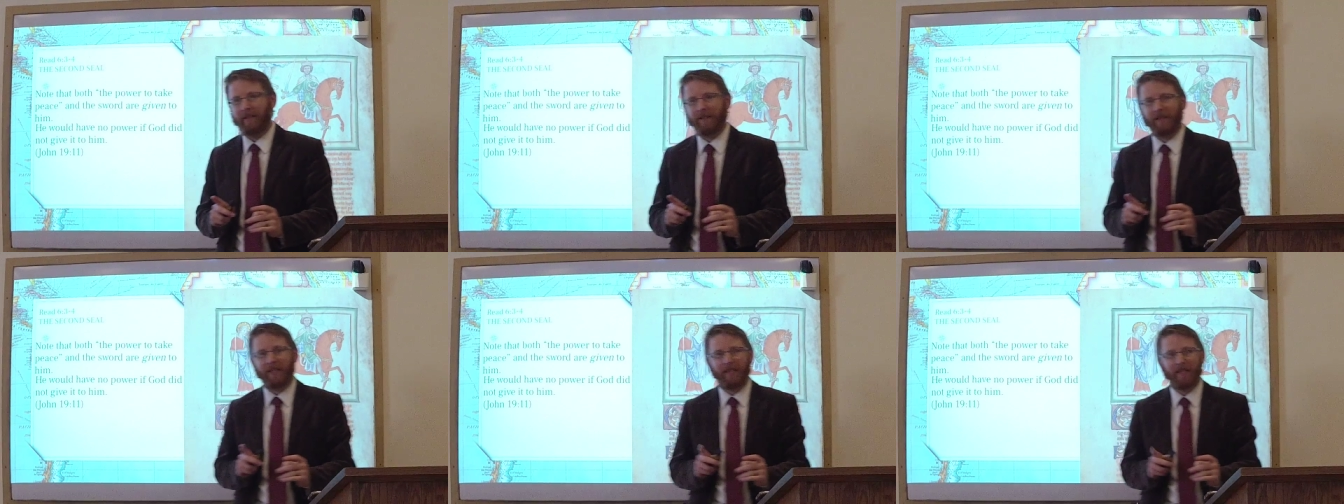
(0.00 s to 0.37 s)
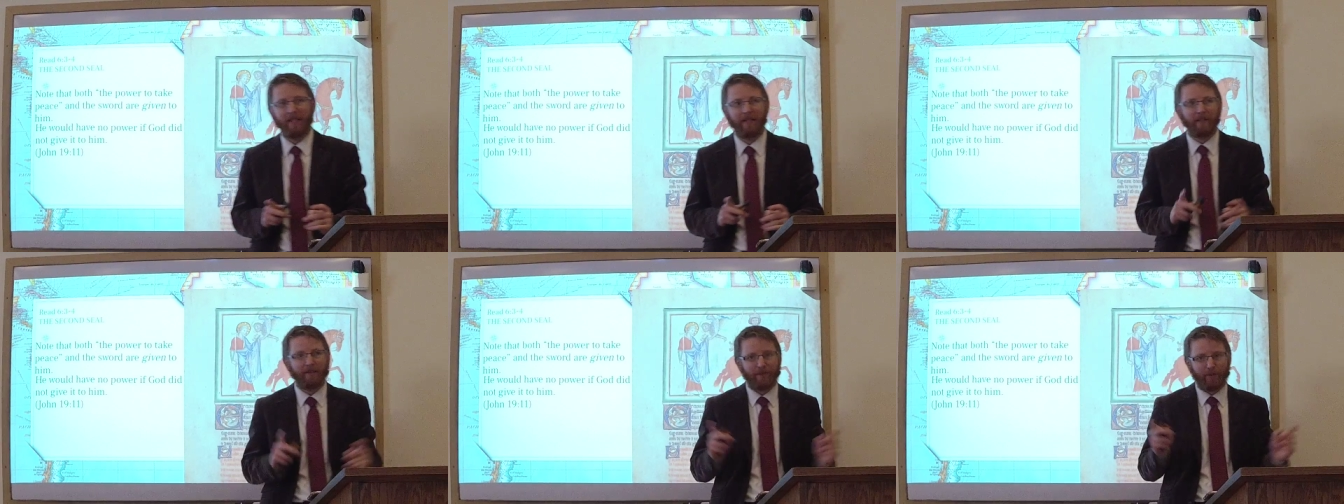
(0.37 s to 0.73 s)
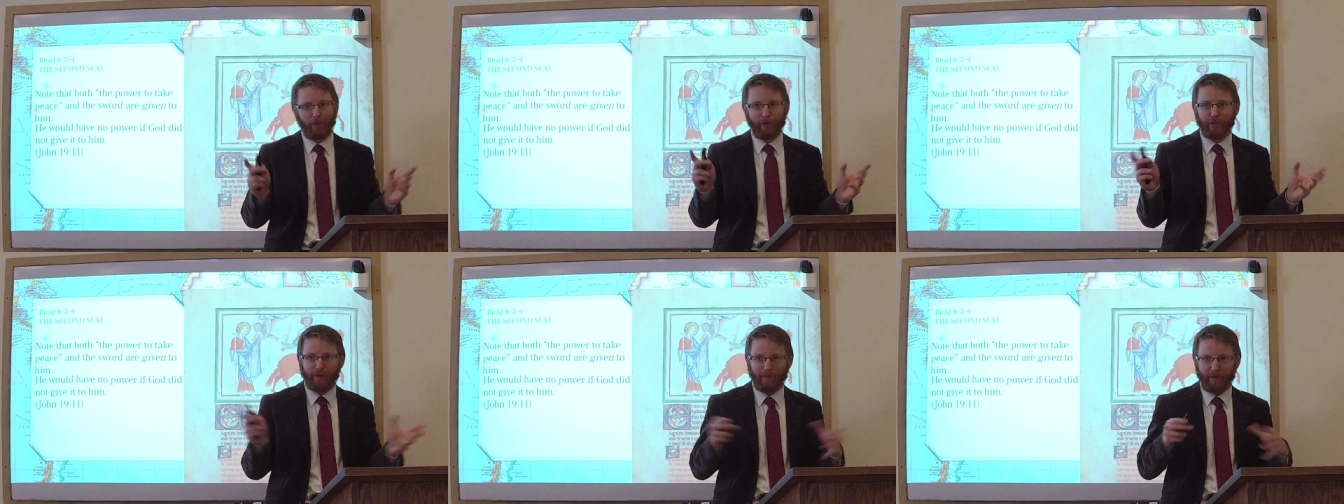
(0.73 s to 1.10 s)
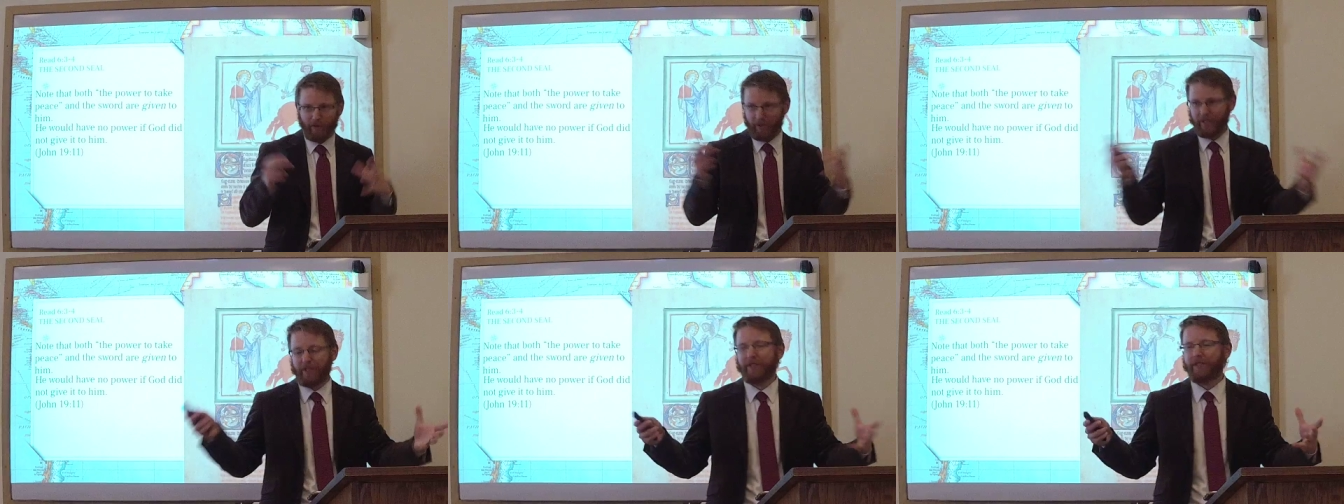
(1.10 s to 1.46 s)
he, this horseman,
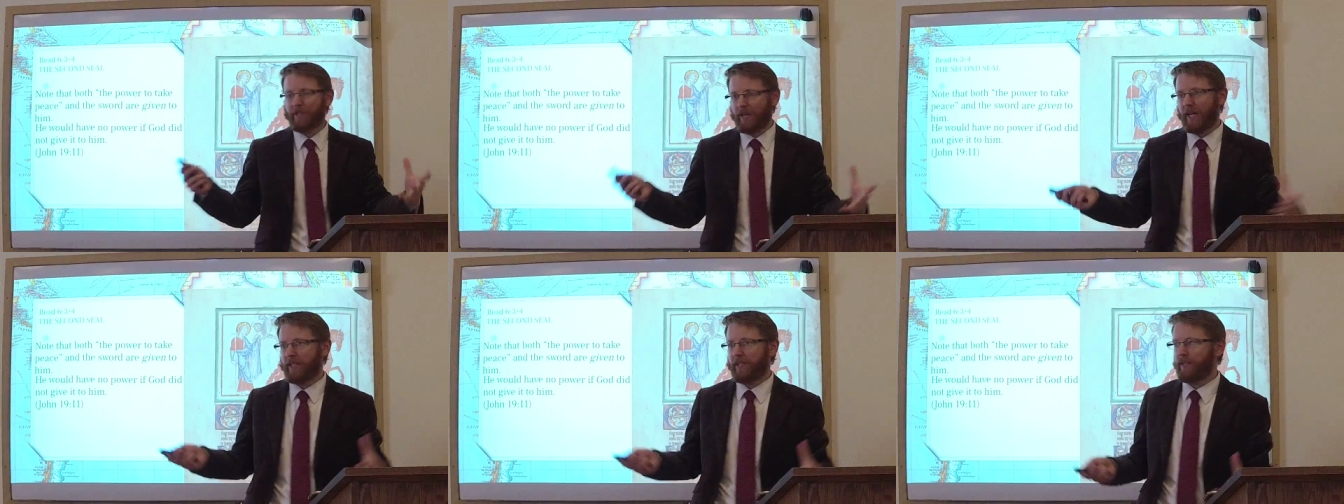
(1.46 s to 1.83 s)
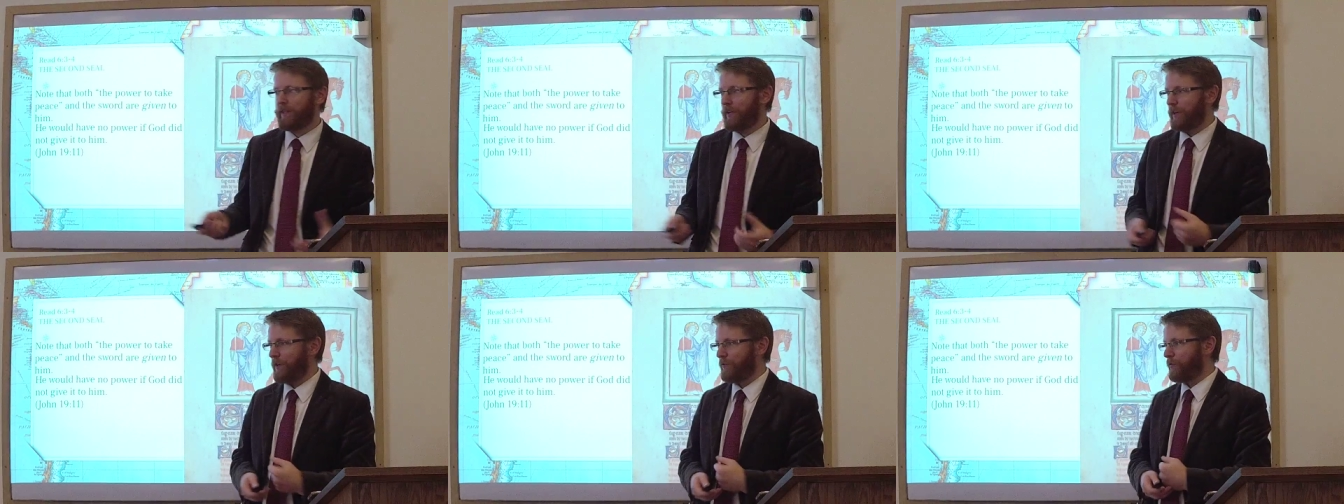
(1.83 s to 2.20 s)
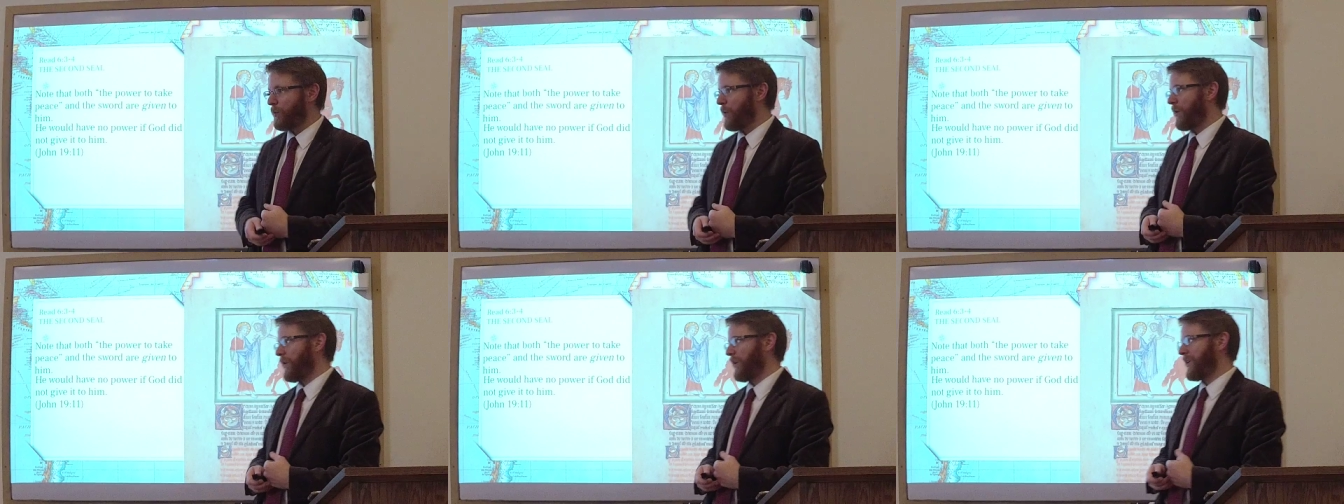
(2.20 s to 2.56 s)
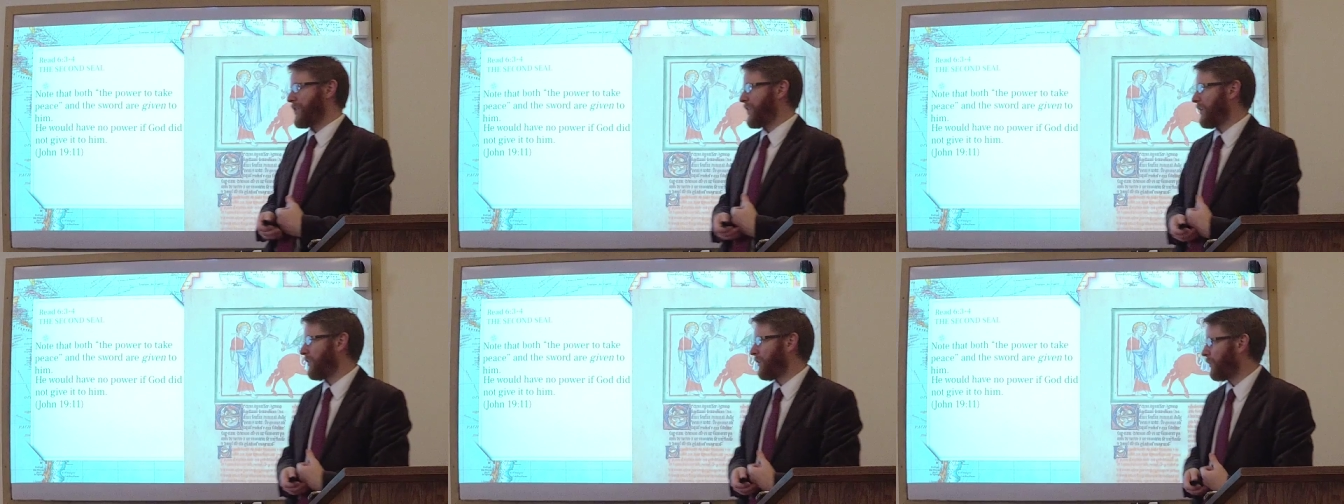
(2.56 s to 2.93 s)
or just the idea of war in
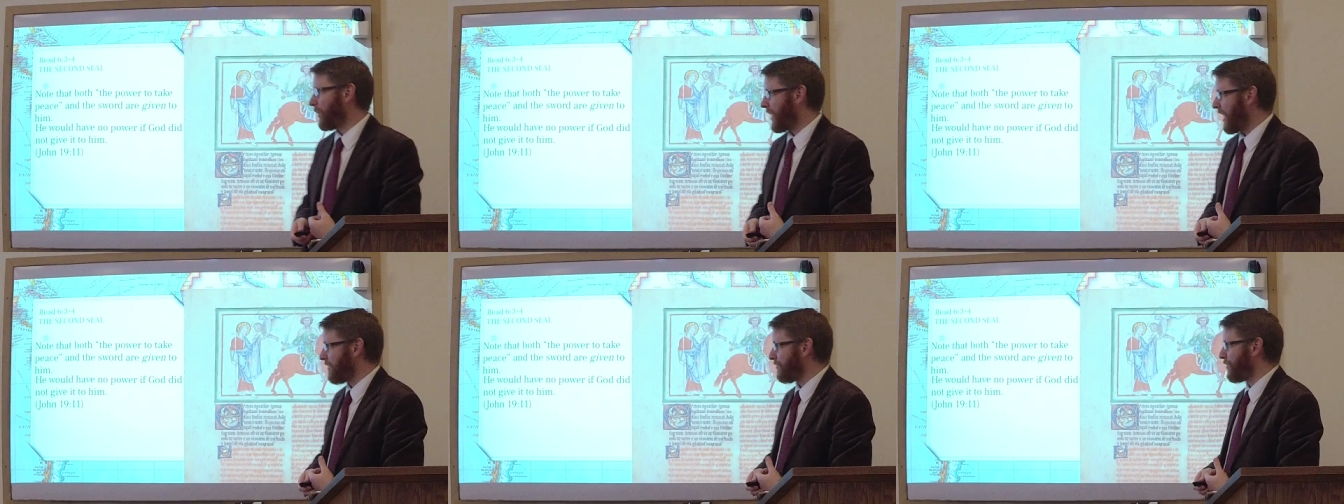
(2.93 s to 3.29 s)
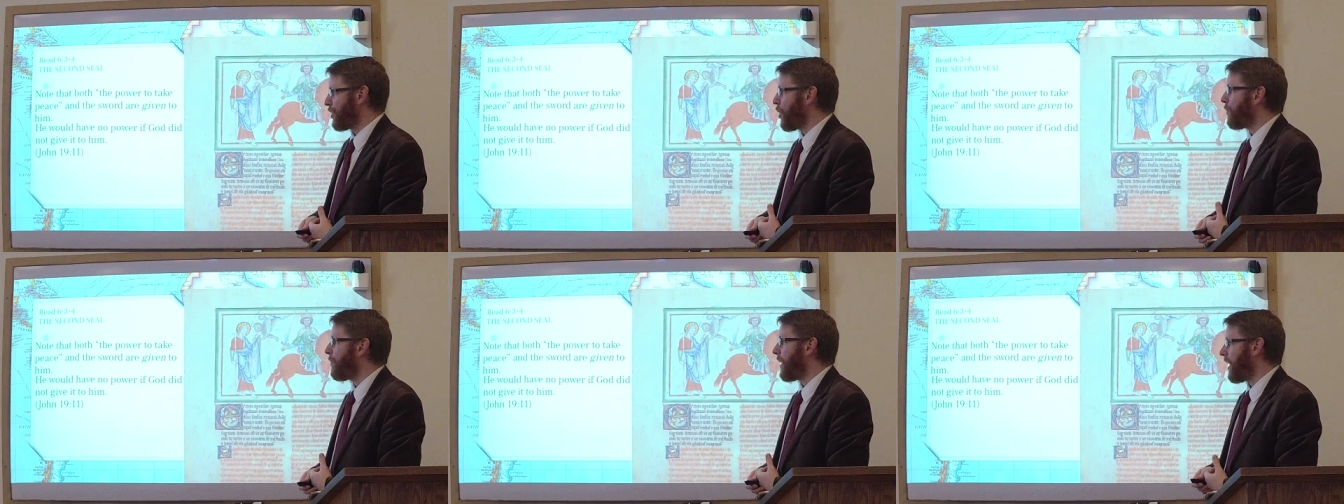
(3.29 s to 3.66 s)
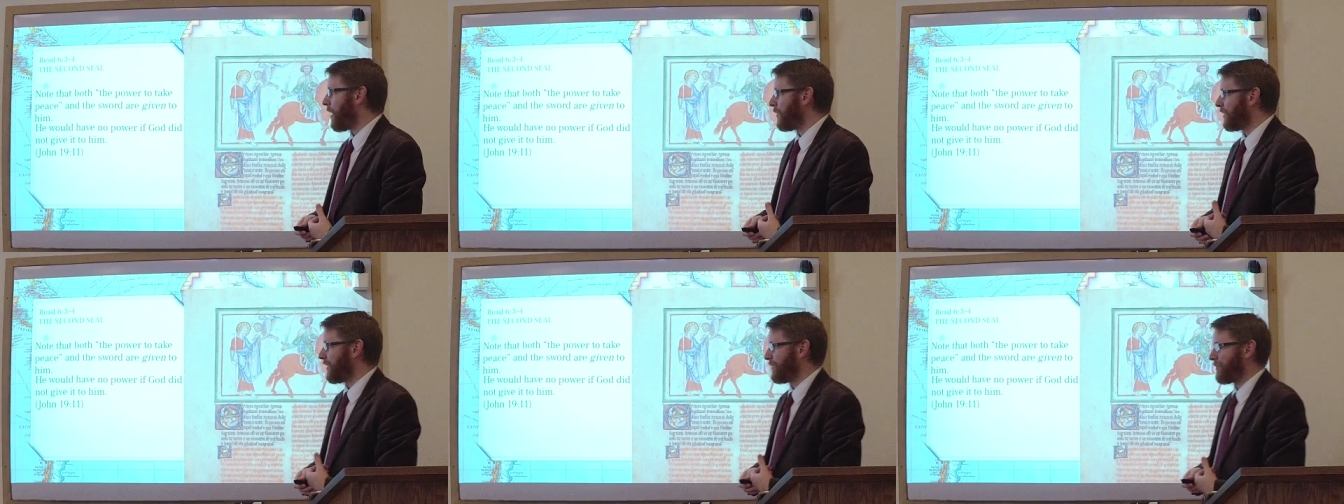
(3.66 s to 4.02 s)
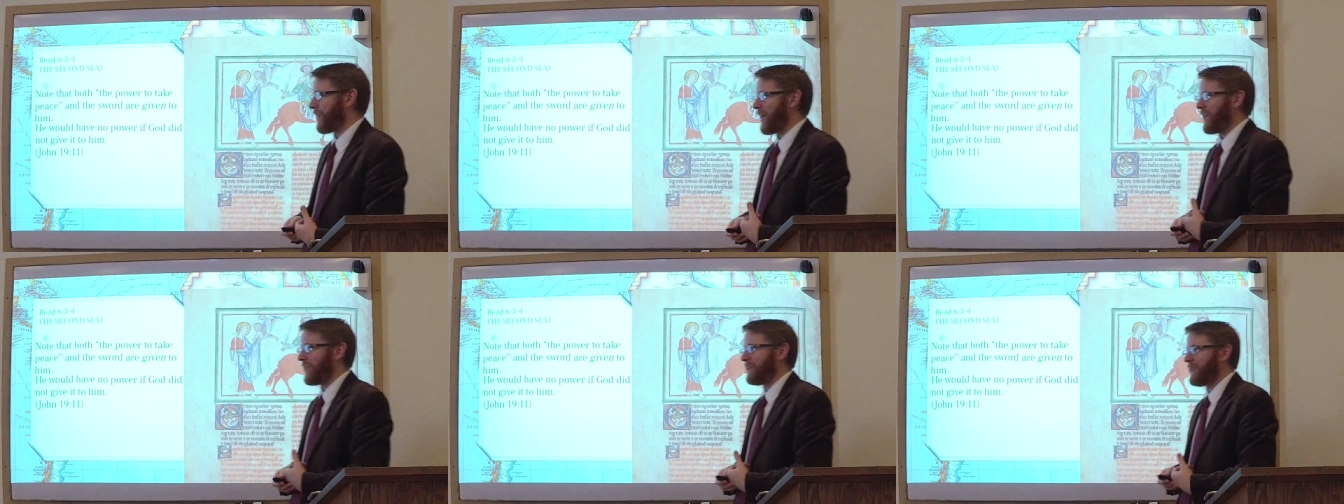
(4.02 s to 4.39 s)
general, would have no power if
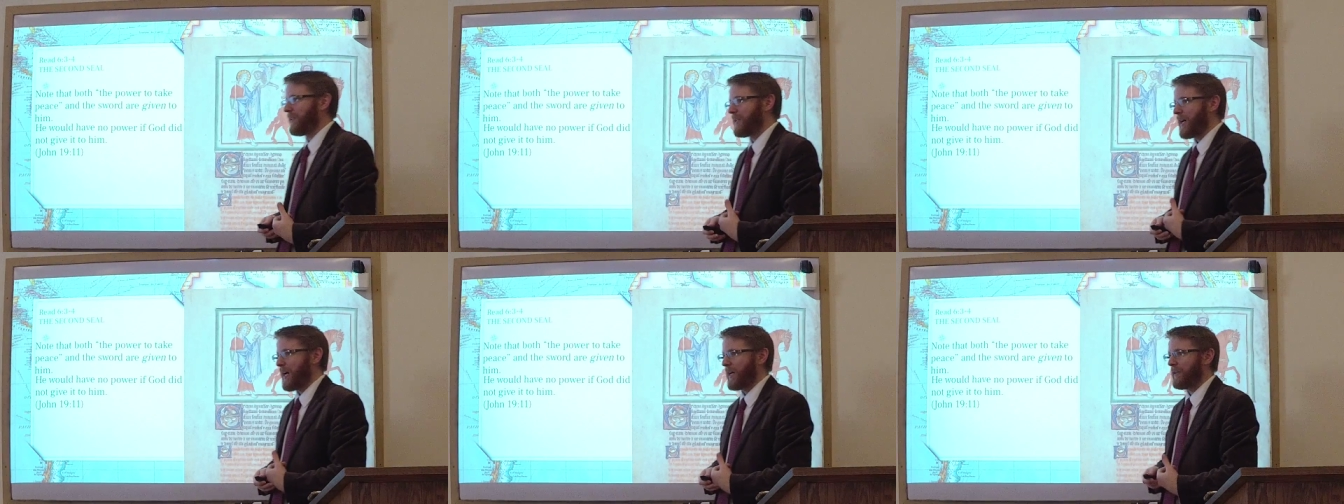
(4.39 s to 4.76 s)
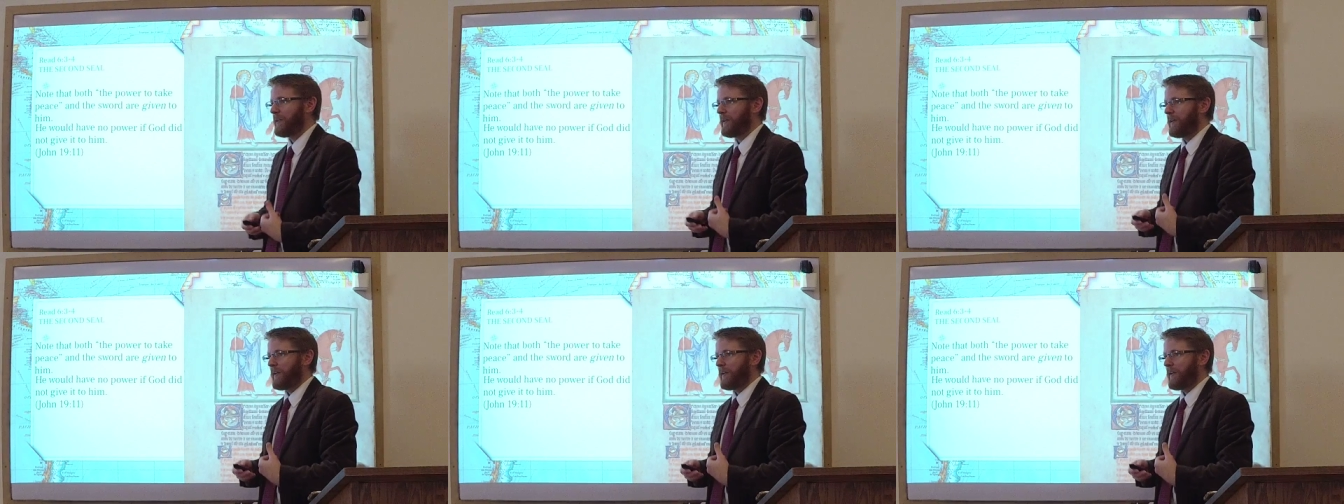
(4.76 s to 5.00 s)
God did not